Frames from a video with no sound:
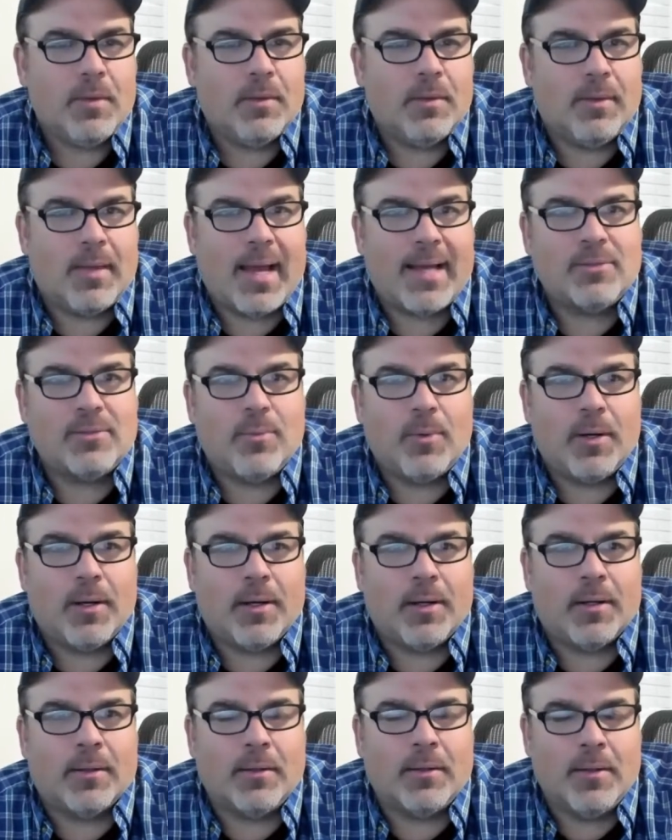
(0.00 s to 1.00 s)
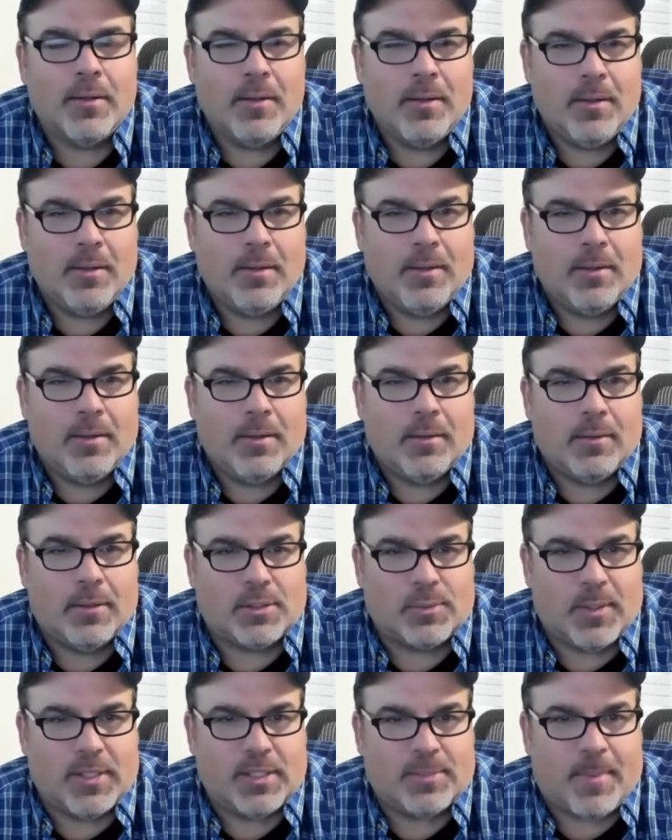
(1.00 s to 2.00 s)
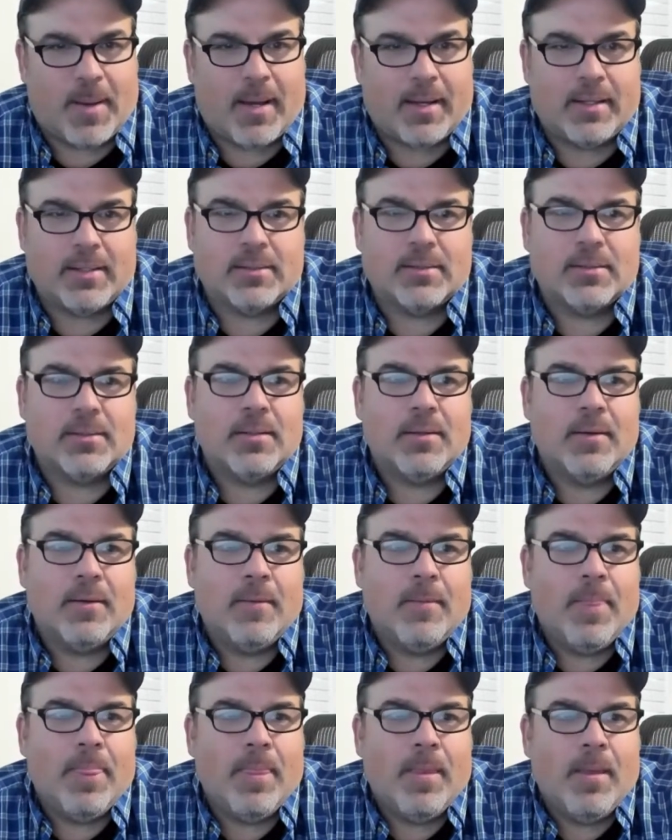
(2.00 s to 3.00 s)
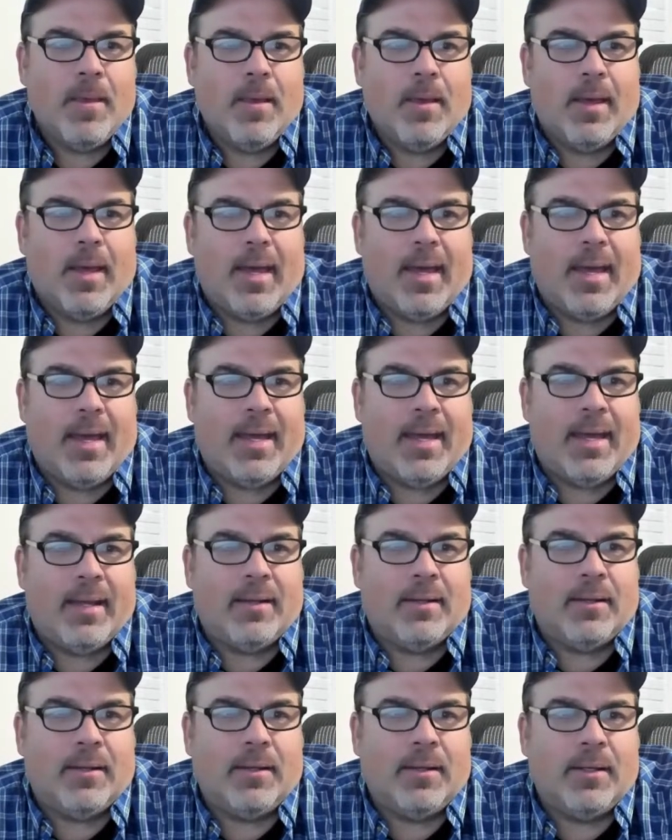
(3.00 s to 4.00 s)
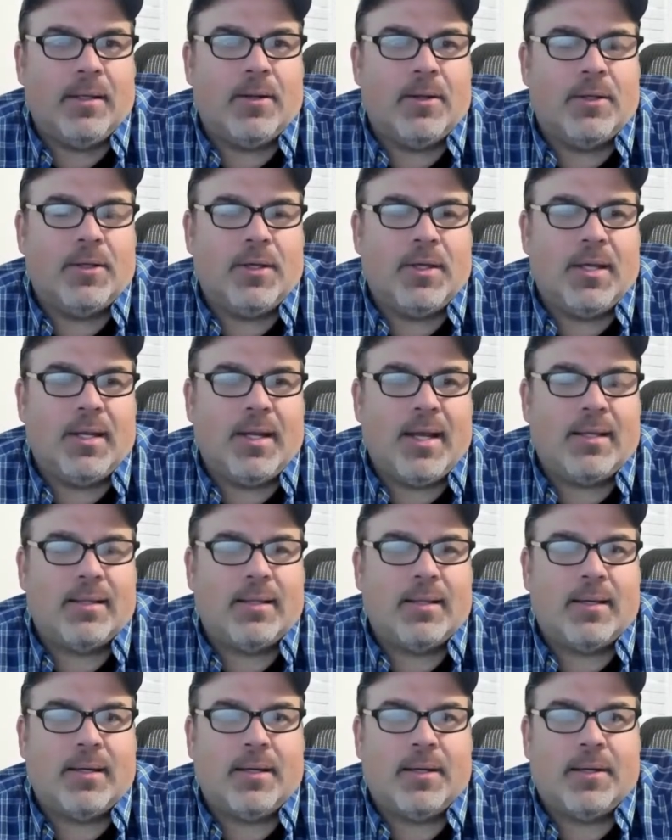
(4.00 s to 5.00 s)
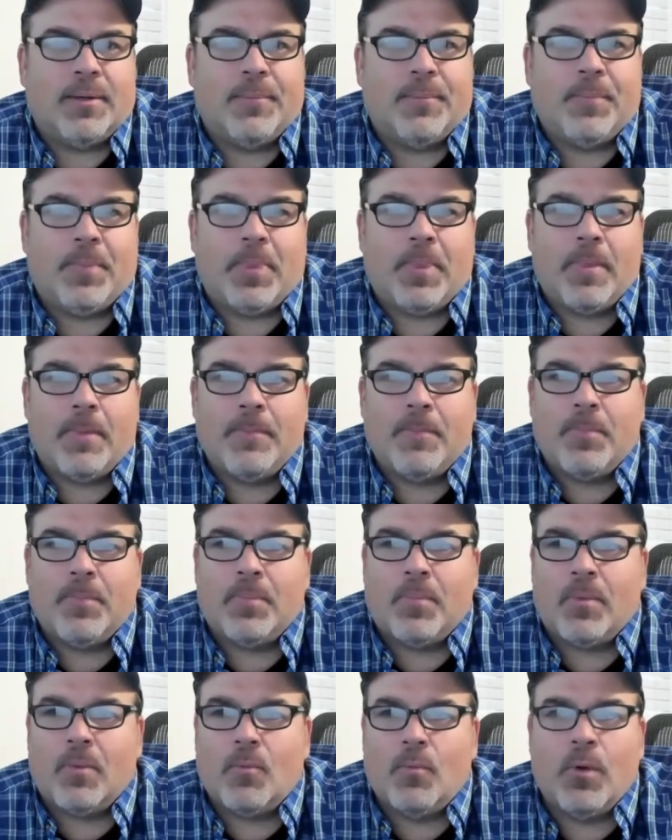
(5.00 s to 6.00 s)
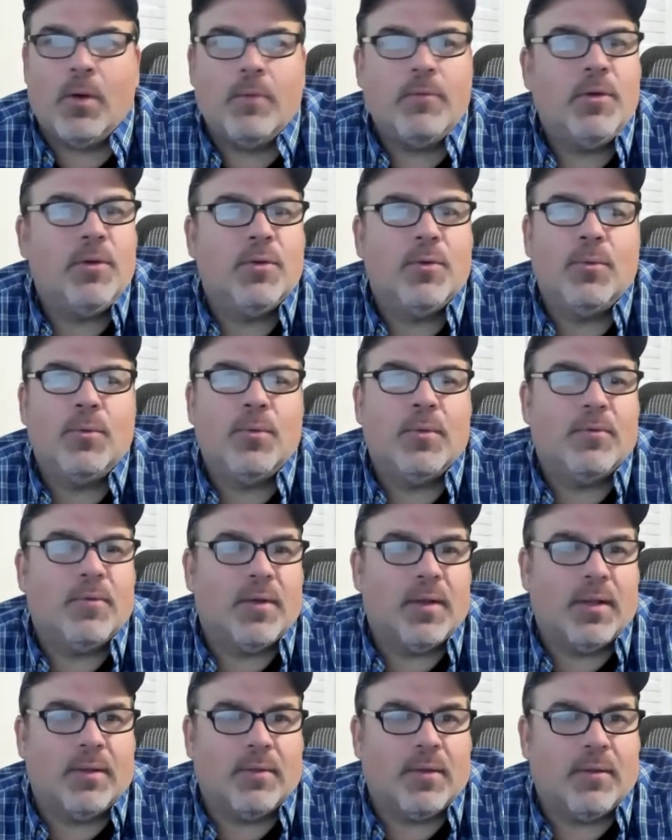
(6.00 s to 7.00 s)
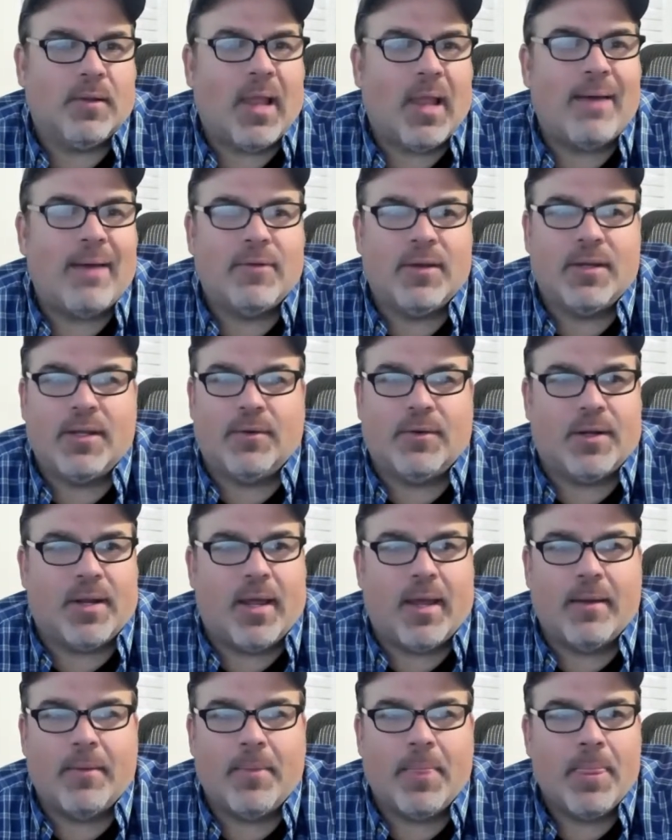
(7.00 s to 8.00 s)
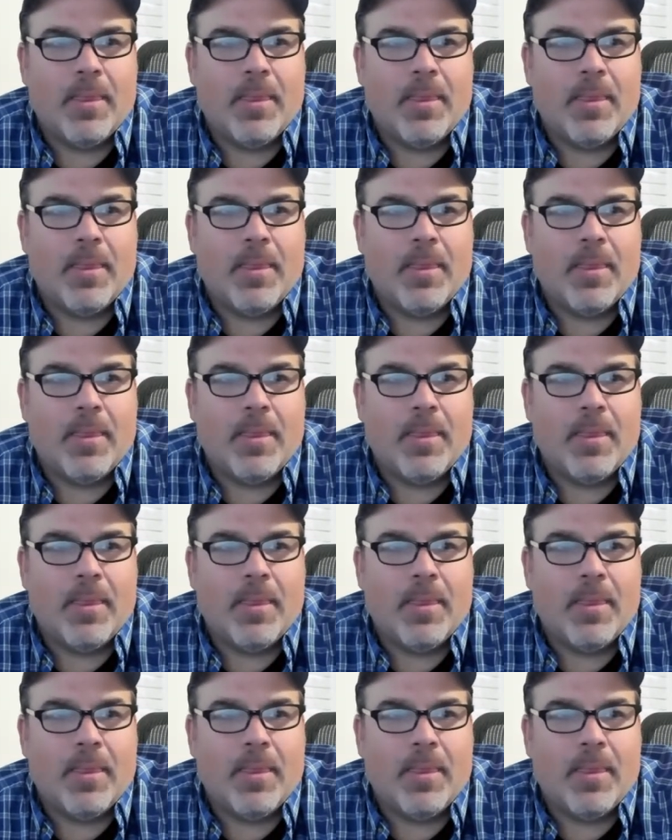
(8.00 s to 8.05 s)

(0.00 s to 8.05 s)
that's where the sweet spot is. And you get out there wherever you do the live video today.